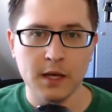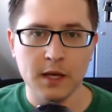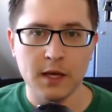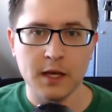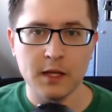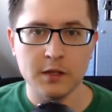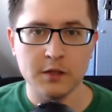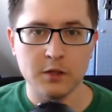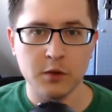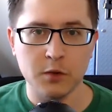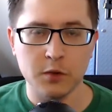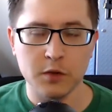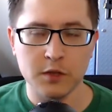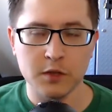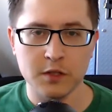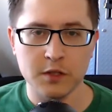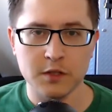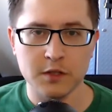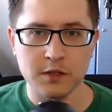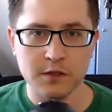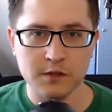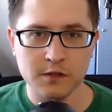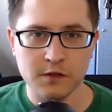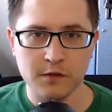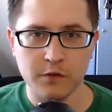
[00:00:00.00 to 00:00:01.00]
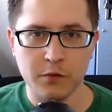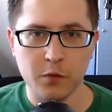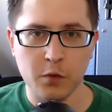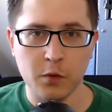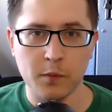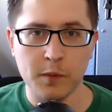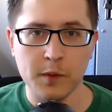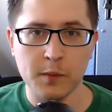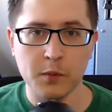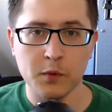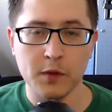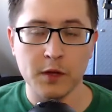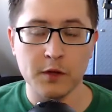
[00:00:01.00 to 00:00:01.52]
And so this is for
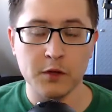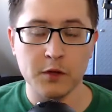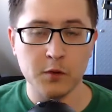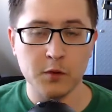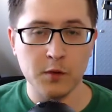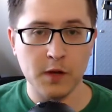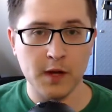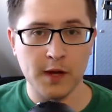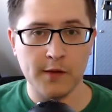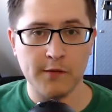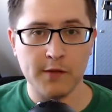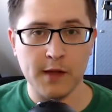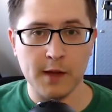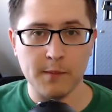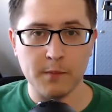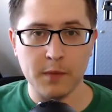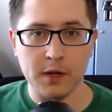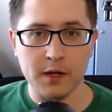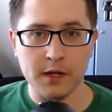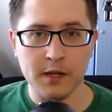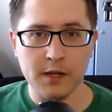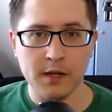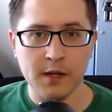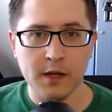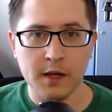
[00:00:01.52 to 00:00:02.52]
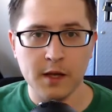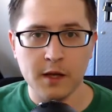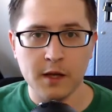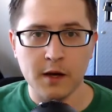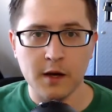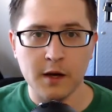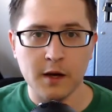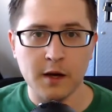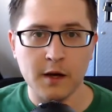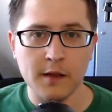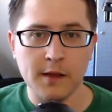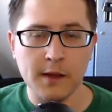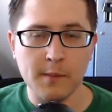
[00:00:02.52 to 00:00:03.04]
people that do have that money,
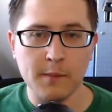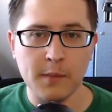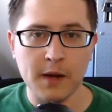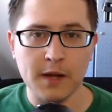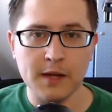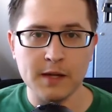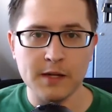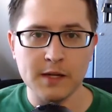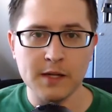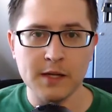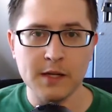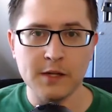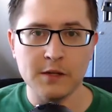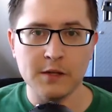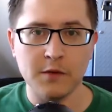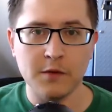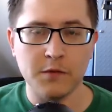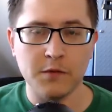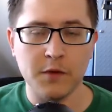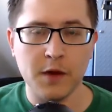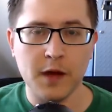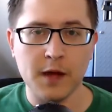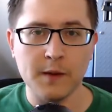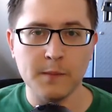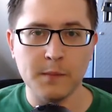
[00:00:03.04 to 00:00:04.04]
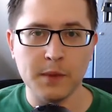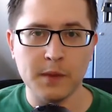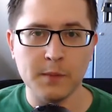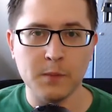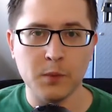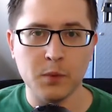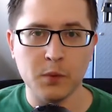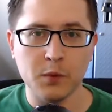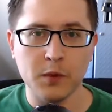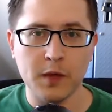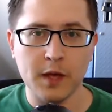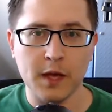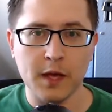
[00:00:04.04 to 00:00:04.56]
that might need to find
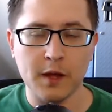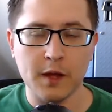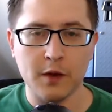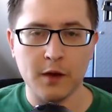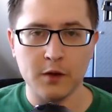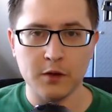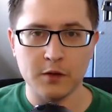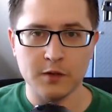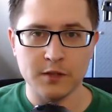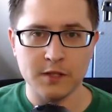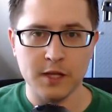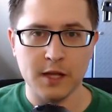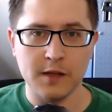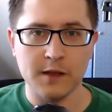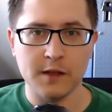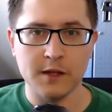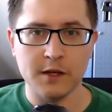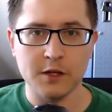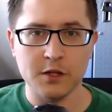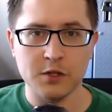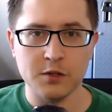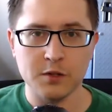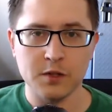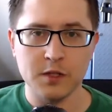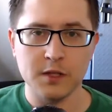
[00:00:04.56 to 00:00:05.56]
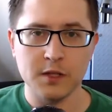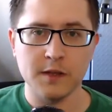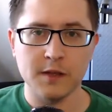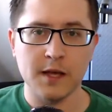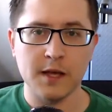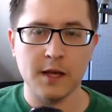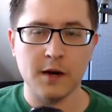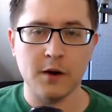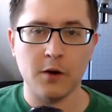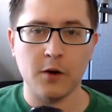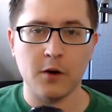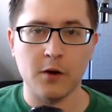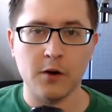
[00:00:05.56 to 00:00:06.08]
people that understand the industry and
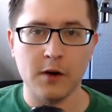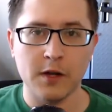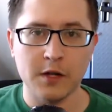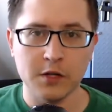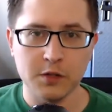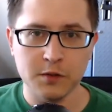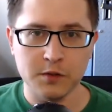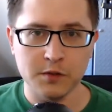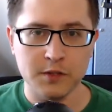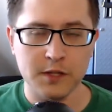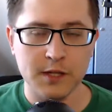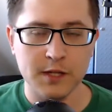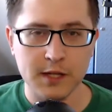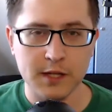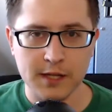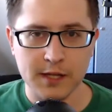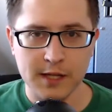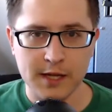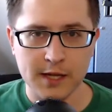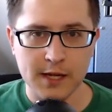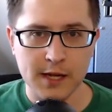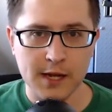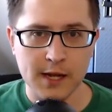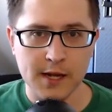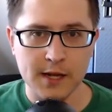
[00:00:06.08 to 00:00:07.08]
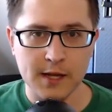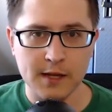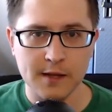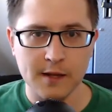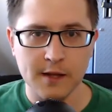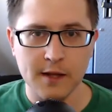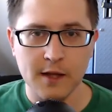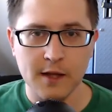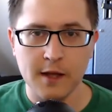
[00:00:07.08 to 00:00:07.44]
that are interested in getting in it.